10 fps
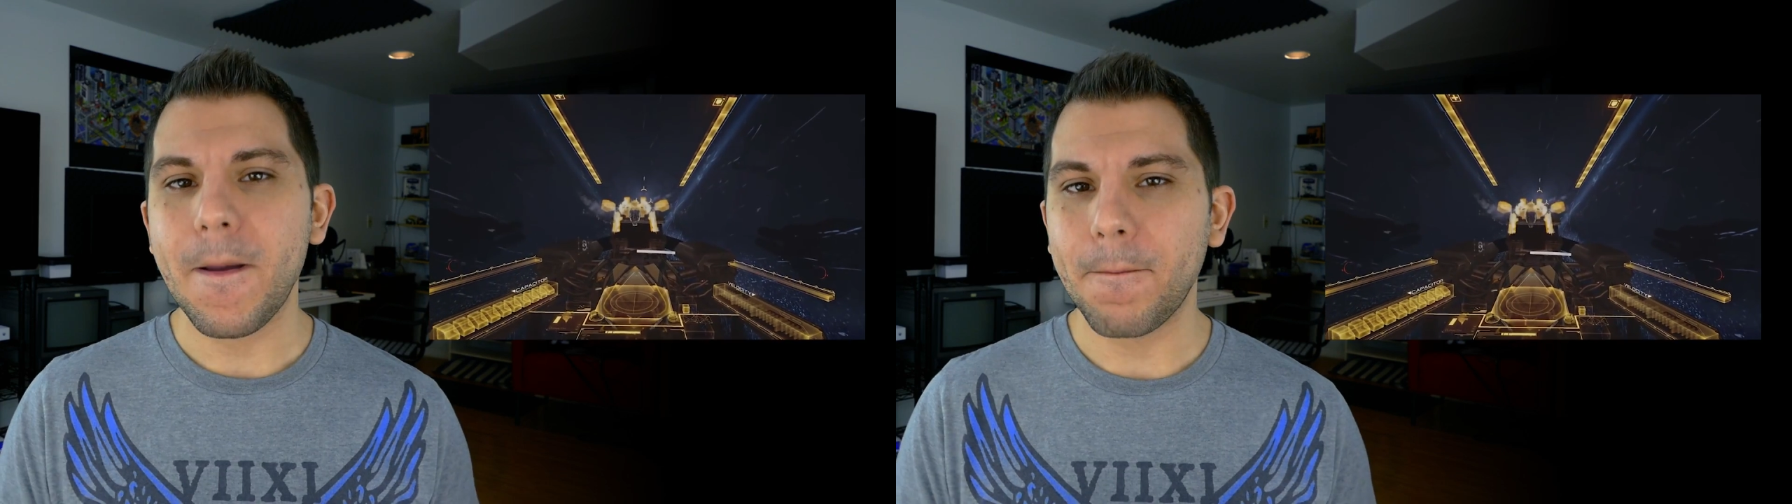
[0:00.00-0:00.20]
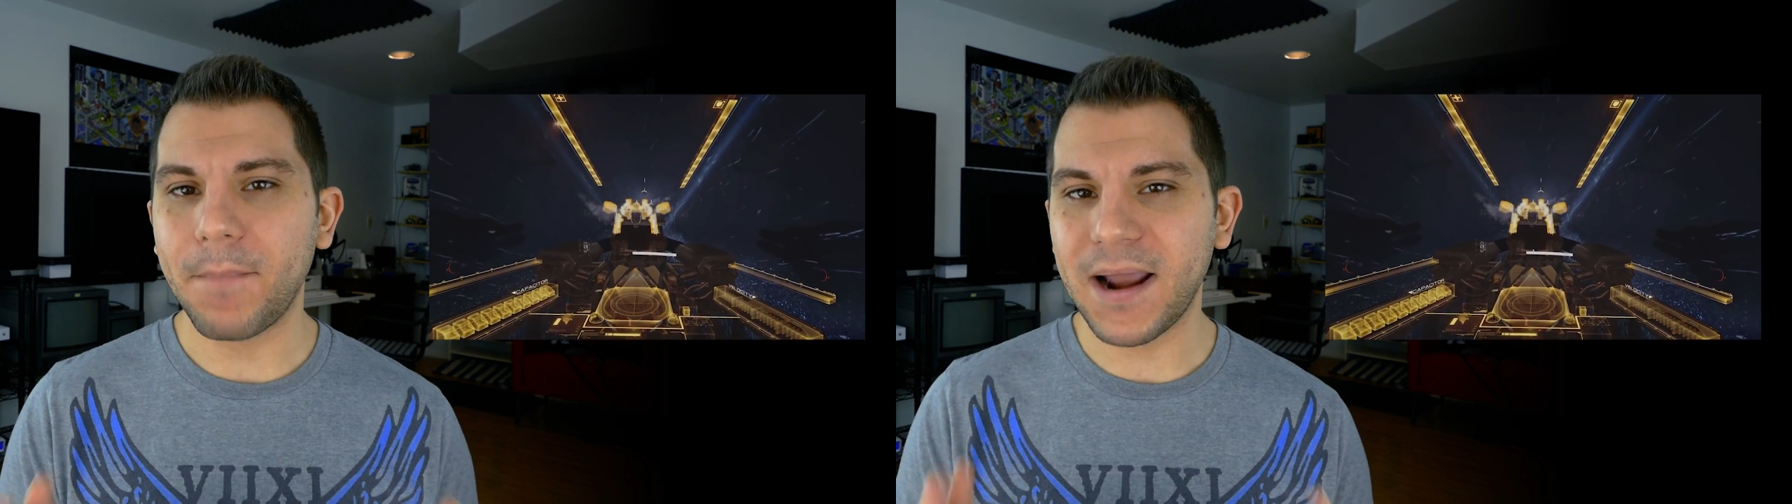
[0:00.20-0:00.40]

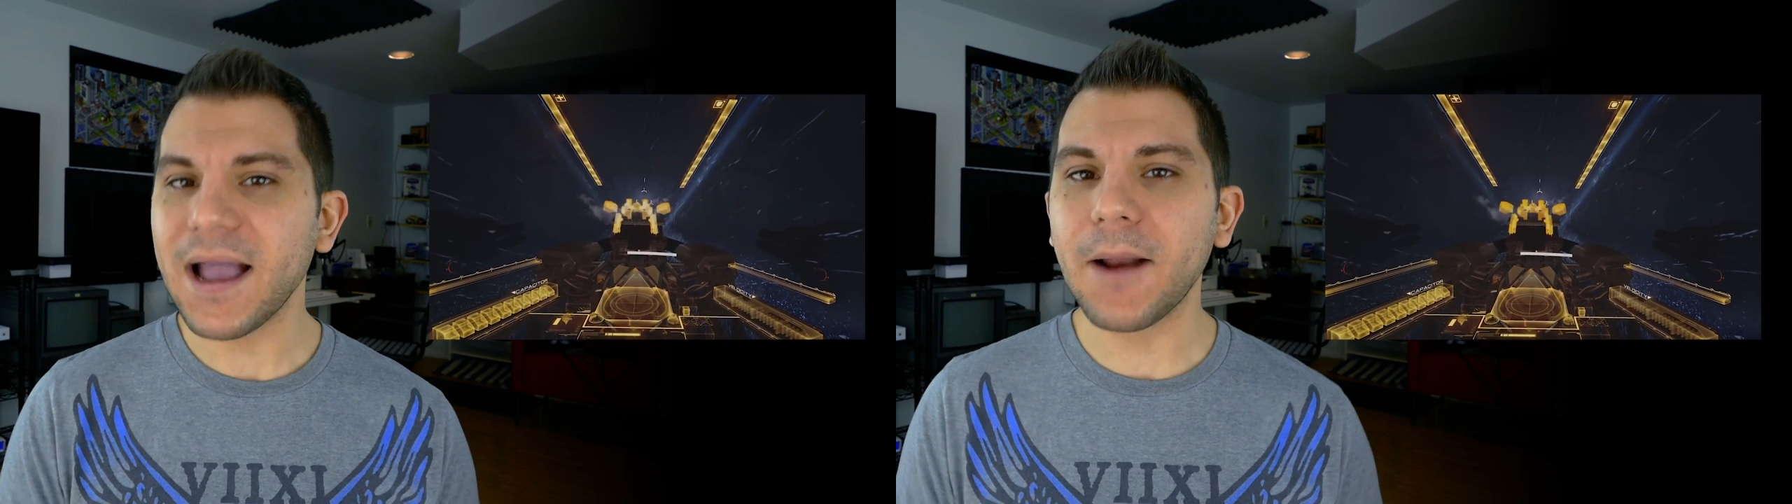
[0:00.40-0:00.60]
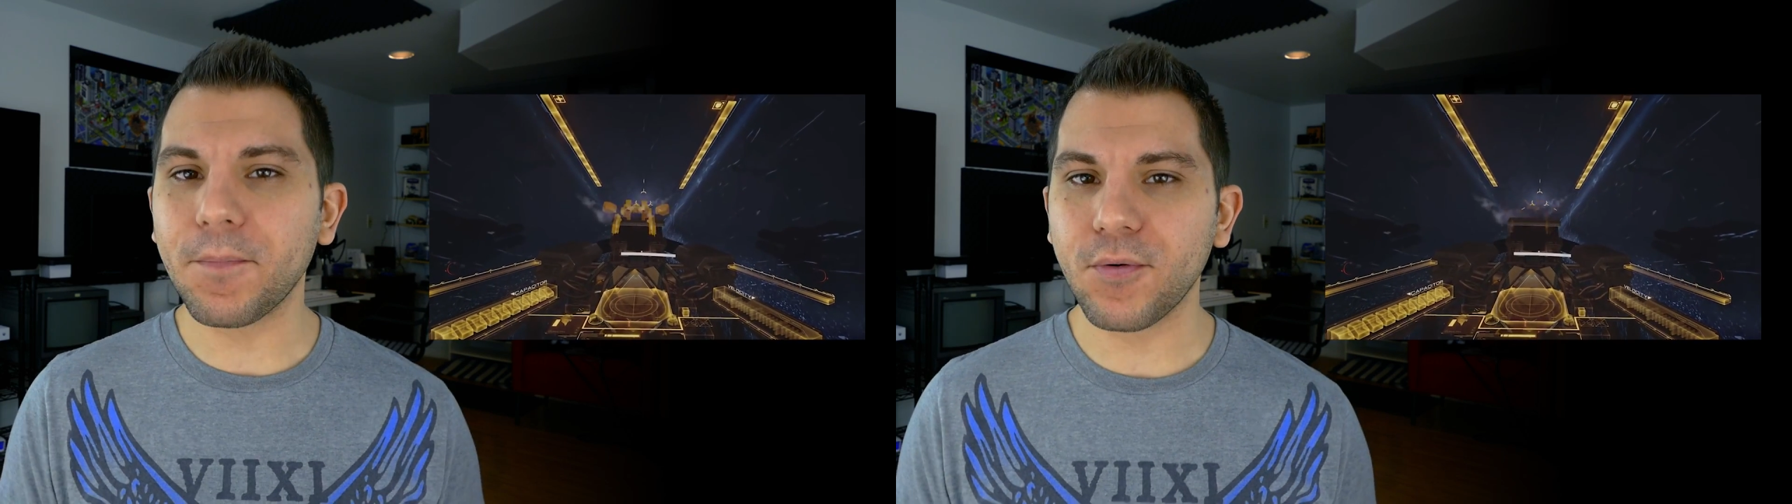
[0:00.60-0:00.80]
But I
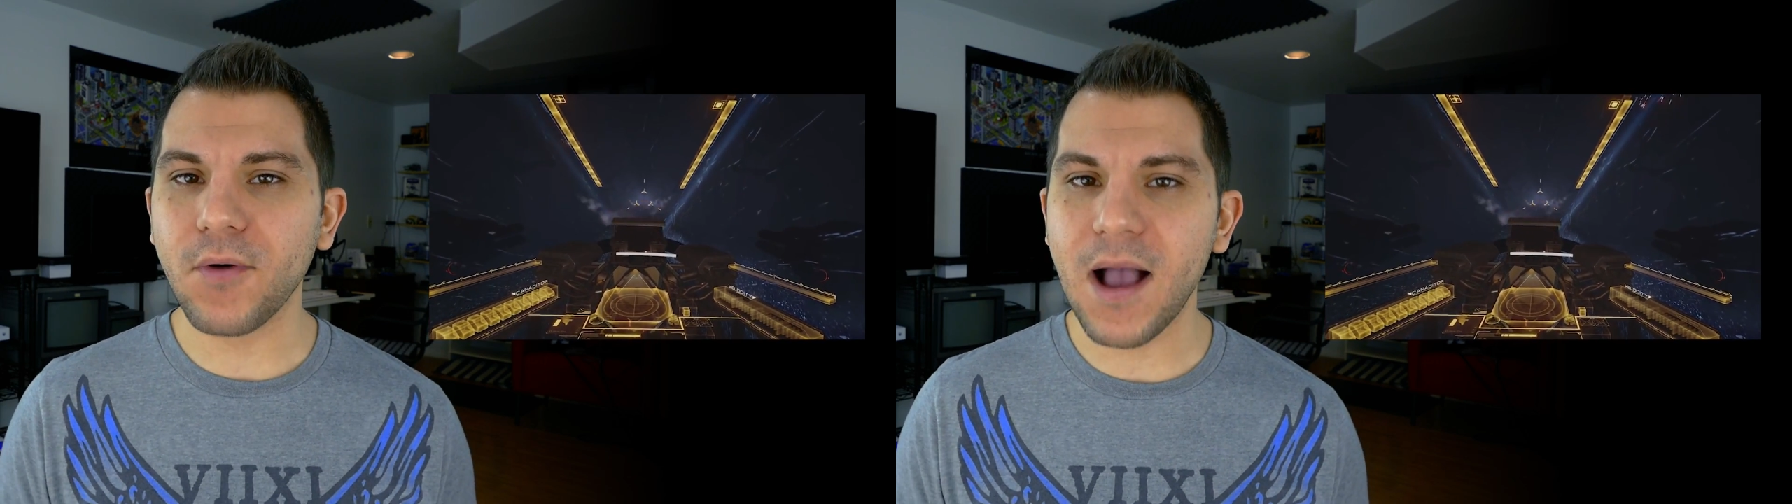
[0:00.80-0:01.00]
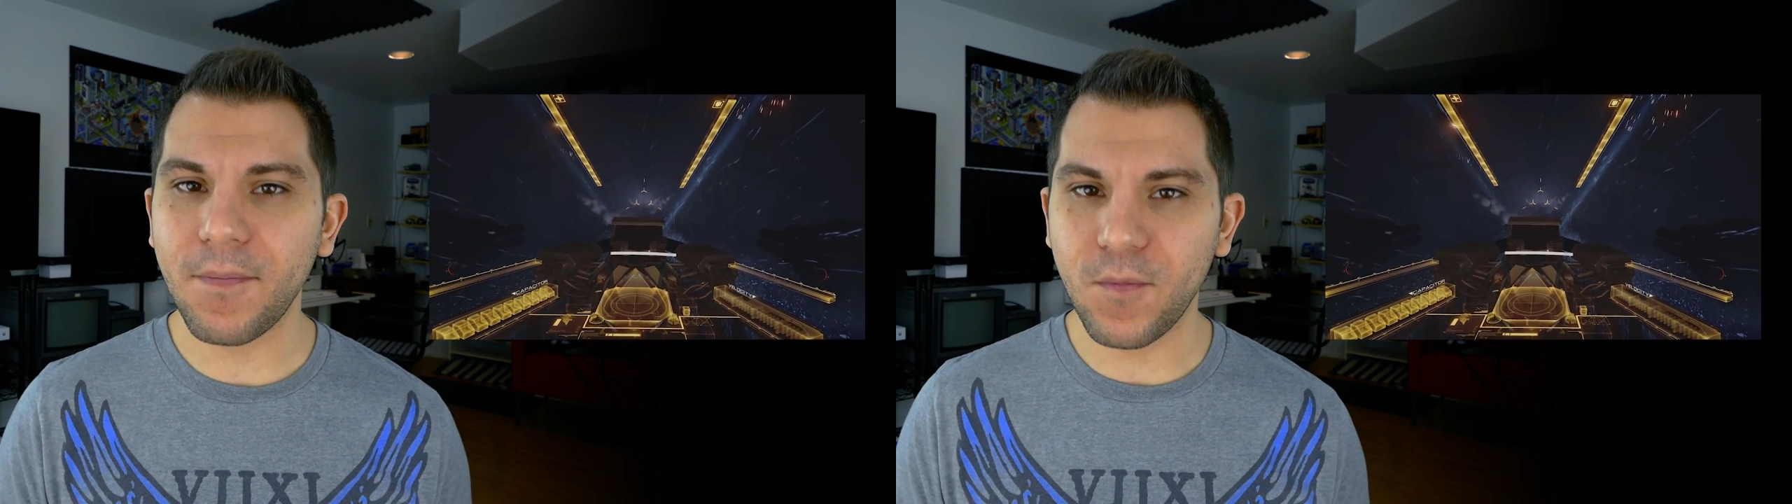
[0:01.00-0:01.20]
got a
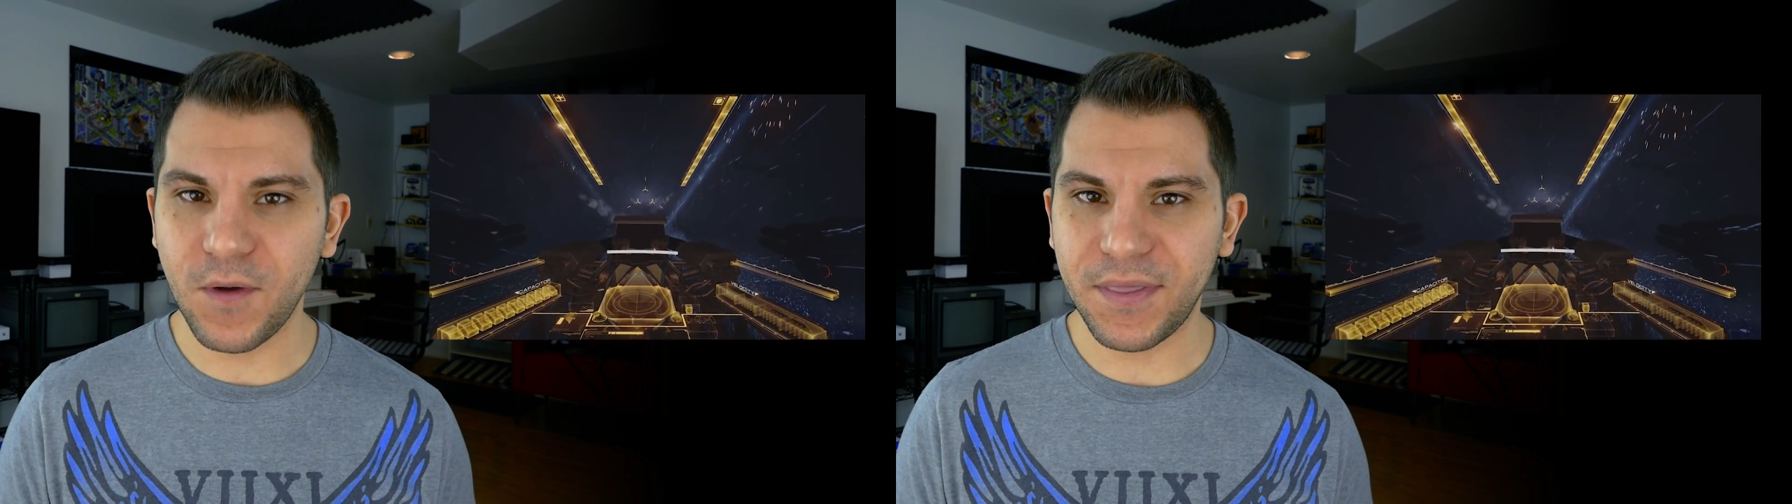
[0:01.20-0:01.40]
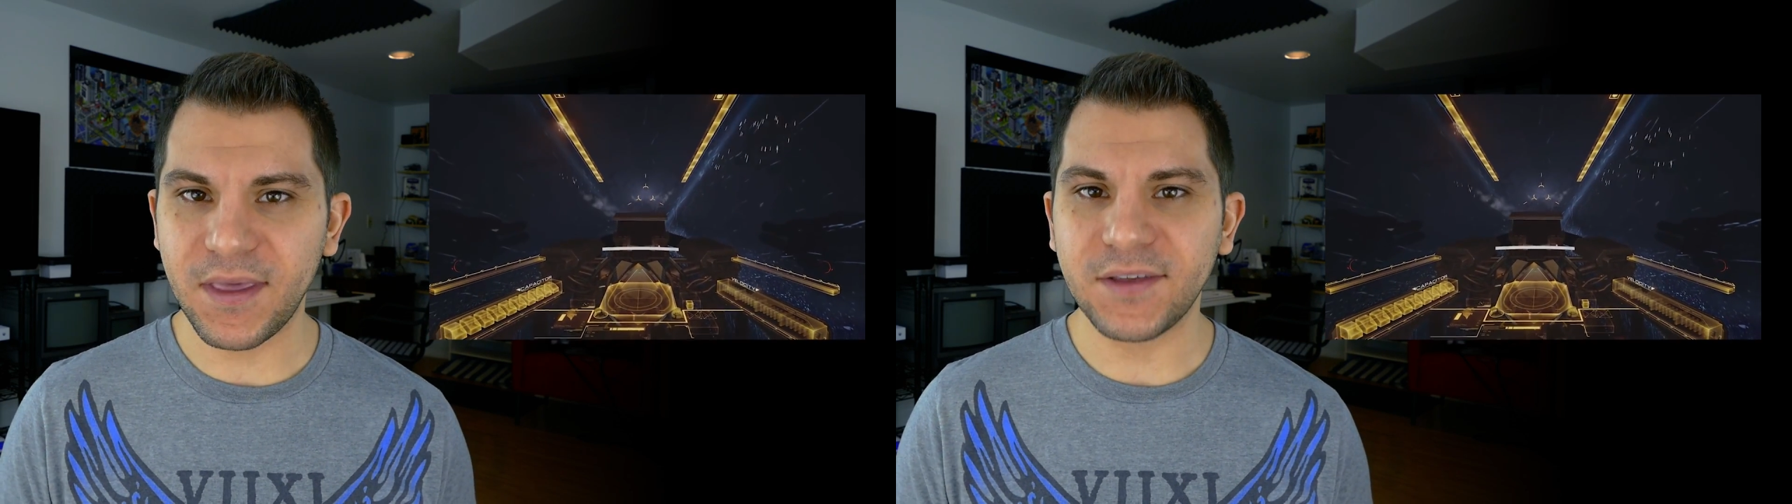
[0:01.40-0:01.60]
problem
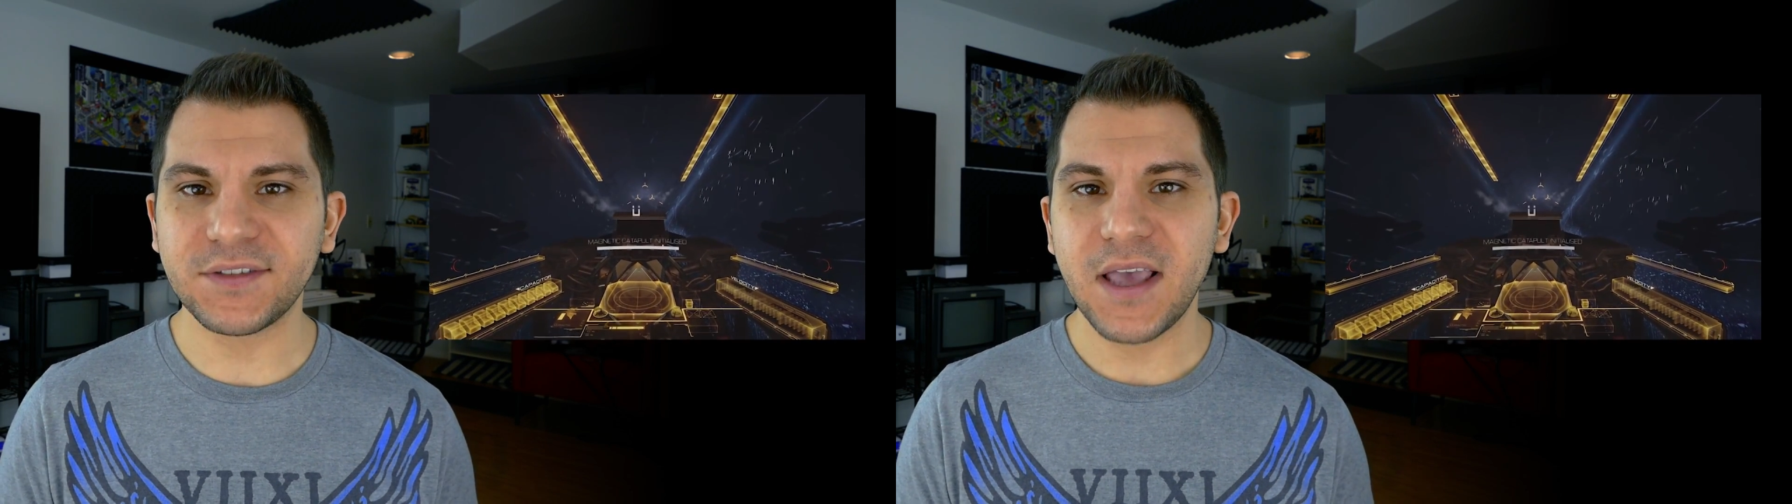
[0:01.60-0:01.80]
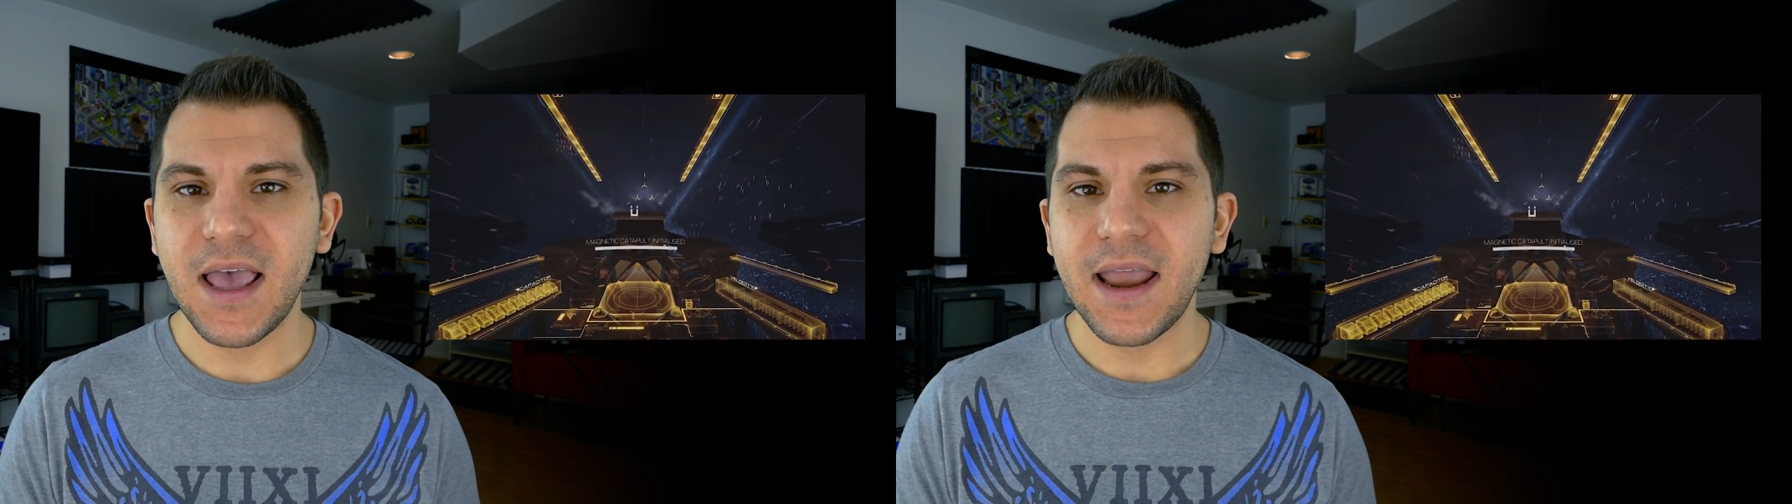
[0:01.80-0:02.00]
with this.